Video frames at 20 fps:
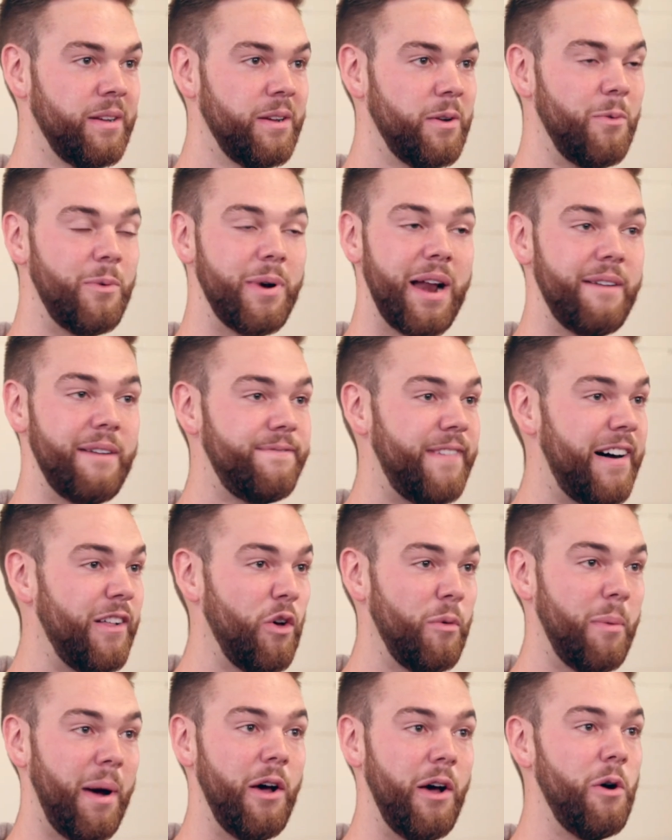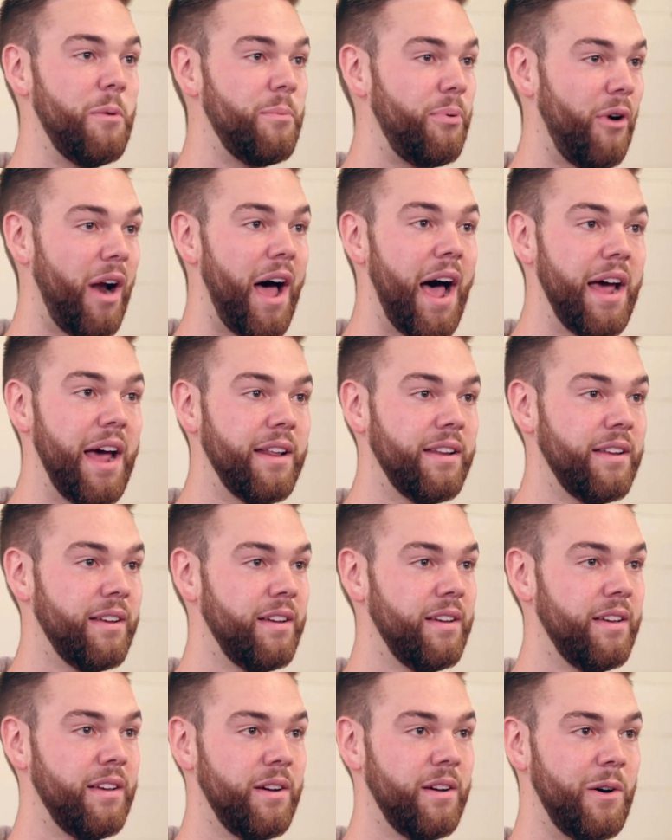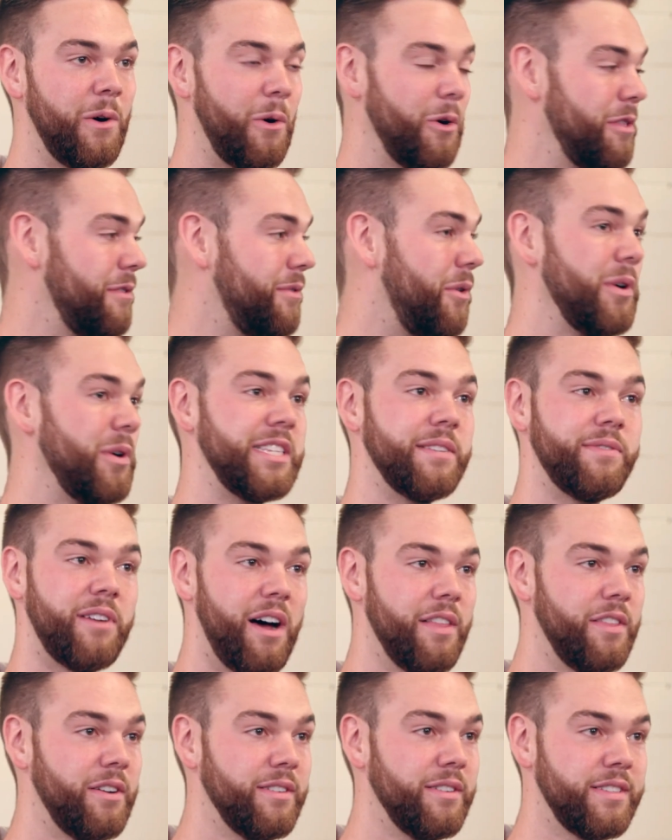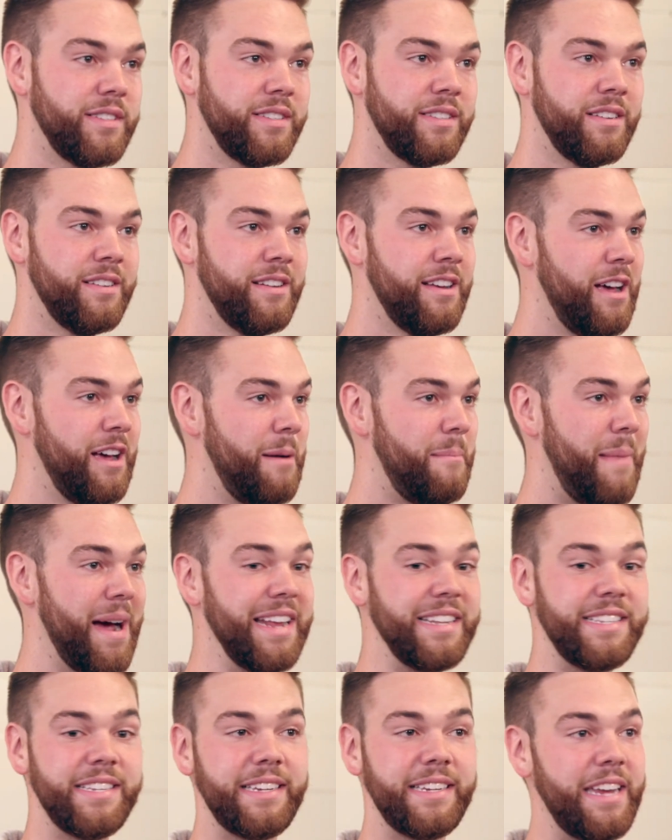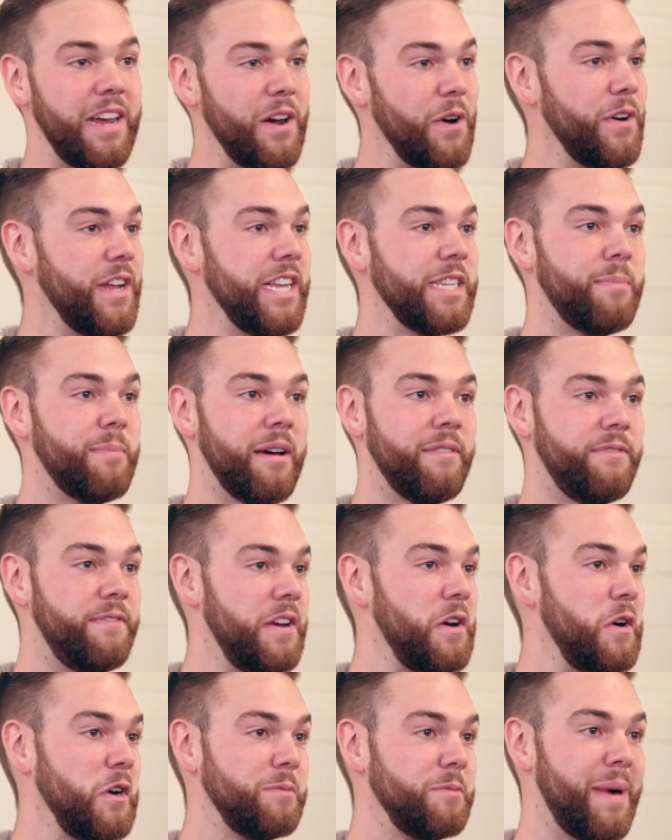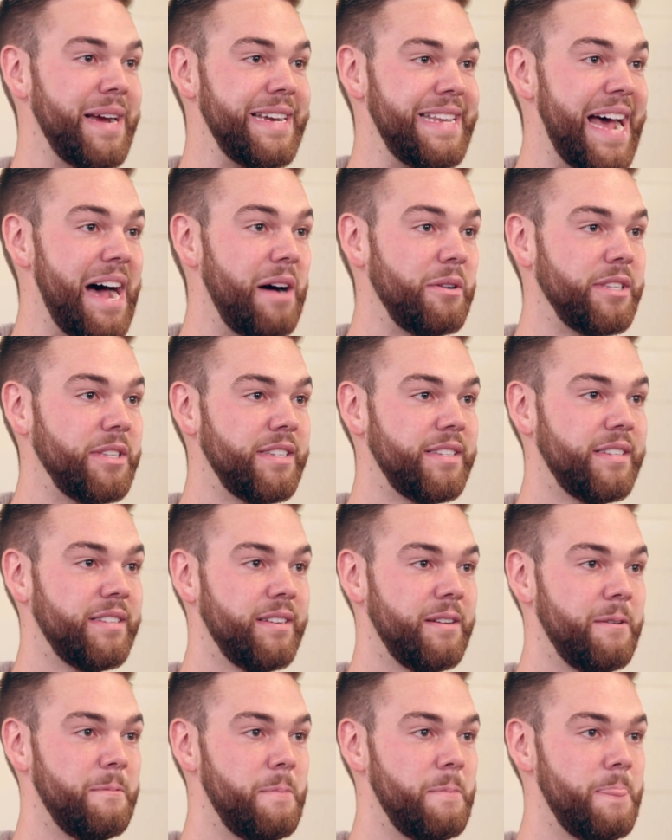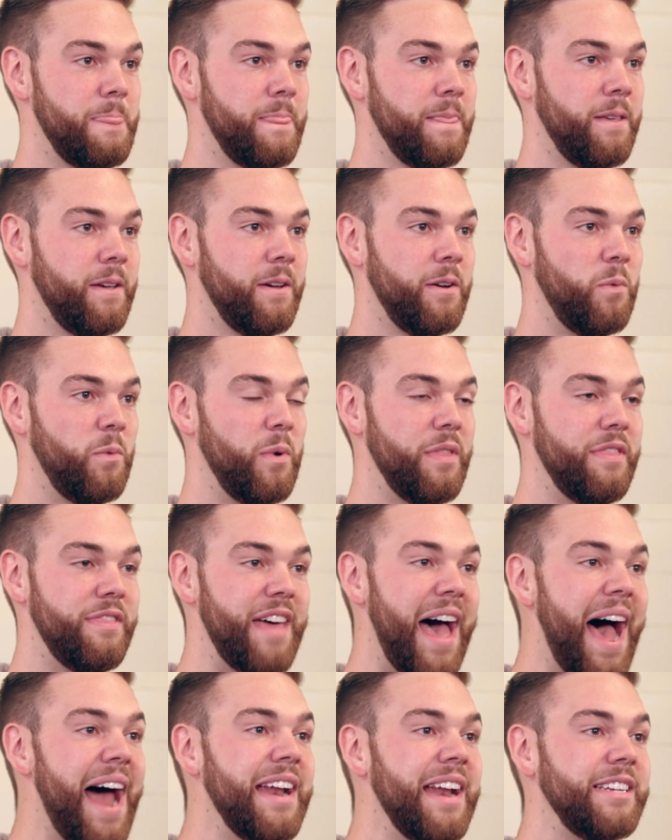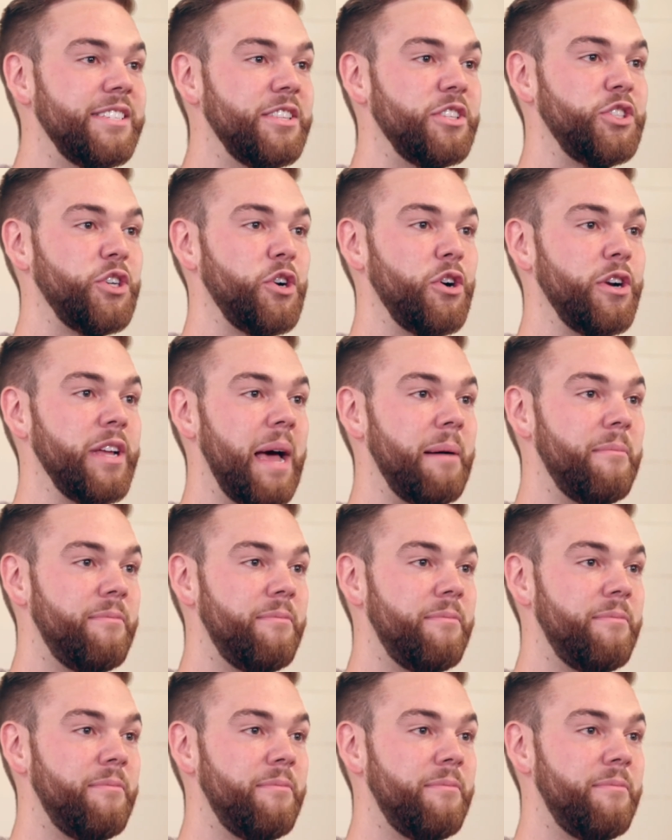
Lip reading: when I'm following my own pride or the voice of others, my insecurities, my fears, my doubts, when that is the journey I'm